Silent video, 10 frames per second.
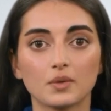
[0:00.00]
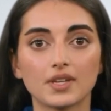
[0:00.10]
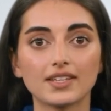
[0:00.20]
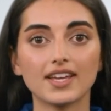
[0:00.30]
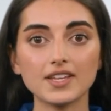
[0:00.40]

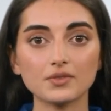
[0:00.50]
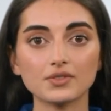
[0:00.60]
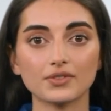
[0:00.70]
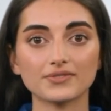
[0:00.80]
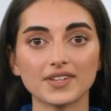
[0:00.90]
engage with
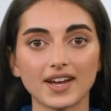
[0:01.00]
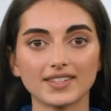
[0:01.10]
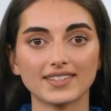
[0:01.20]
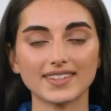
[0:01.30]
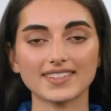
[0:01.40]
your
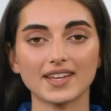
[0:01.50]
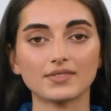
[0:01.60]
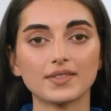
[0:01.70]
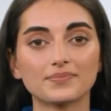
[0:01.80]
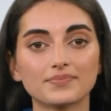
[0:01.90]
fans,
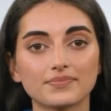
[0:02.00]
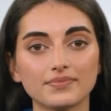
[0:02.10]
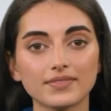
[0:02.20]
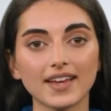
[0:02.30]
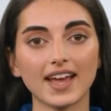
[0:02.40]
etc.
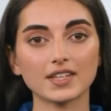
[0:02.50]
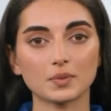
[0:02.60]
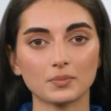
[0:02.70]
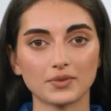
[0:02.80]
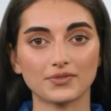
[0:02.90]
As
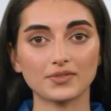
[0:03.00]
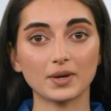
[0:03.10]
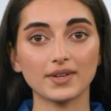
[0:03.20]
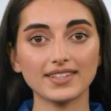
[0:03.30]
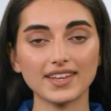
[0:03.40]
with
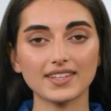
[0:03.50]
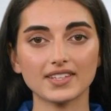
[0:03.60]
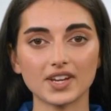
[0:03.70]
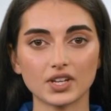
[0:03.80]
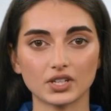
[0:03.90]
performances,
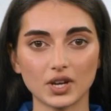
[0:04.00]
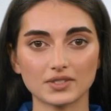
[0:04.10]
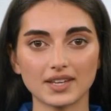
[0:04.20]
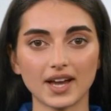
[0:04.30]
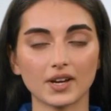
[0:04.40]
your
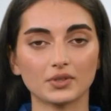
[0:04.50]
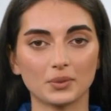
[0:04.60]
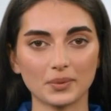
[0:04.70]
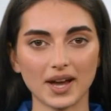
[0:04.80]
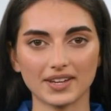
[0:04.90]
talk or
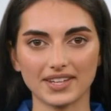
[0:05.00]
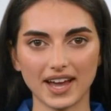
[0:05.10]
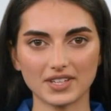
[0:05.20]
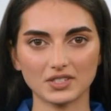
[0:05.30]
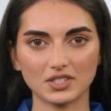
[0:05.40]

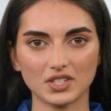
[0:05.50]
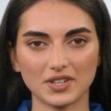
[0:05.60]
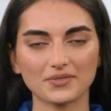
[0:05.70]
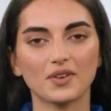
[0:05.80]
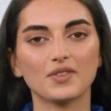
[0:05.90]
podcast should
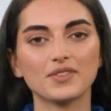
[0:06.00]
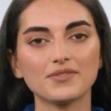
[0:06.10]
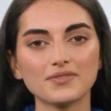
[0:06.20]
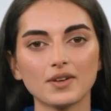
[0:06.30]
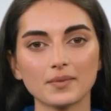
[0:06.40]
evolve in
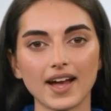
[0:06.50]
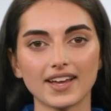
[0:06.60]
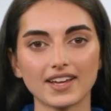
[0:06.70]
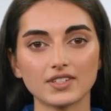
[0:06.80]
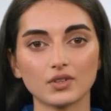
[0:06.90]
format
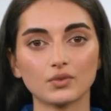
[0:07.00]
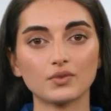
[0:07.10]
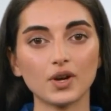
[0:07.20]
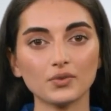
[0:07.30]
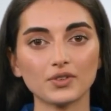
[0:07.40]
as you
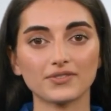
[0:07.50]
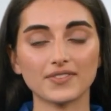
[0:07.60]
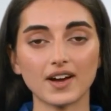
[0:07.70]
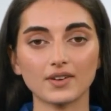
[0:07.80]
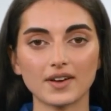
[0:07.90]
grow your
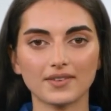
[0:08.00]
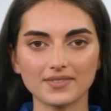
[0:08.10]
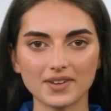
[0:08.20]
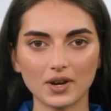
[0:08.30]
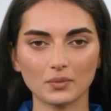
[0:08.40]
following.
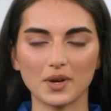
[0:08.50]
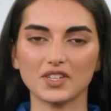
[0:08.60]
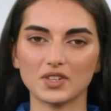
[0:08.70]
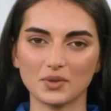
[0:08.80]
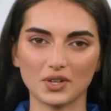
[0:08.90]

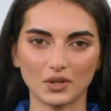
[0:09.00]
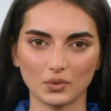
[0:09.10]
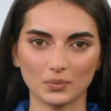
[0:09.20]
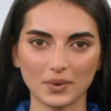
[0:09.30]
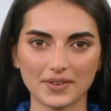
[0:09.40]
Originally, you
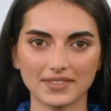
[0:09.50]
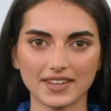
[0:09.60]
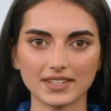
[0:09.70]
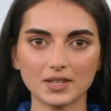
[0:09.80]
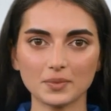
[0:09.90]
will want
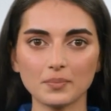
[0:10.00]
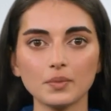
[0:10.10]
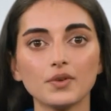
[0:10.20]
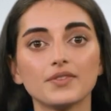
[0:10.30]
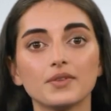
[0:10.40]
things to be
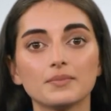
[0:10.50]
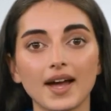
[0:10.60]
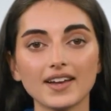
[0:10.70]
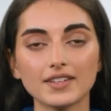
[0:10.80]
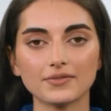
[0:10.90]
more of a
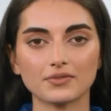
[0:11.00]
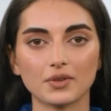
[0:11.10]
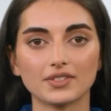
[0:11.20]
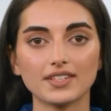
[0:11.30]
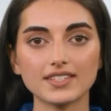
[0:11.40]

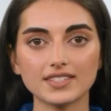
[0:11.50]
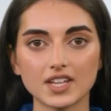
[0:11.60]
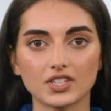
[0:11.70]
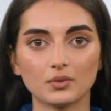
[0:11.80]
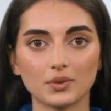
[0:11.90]
back-and-forth
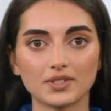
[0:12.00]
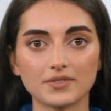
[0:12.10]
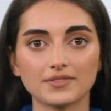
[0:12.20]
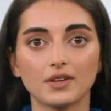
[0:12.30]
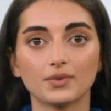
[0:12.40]
discussion with your
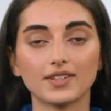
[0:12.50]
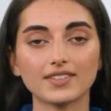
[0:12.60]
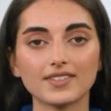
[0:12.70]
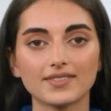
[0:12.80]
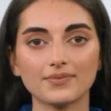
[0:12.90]

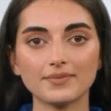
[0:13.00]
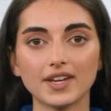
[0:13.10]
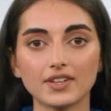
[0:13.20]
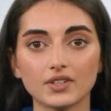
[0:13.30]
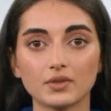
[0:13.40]
viewers.
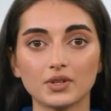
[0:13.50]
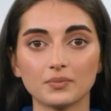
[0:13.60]
Later, you can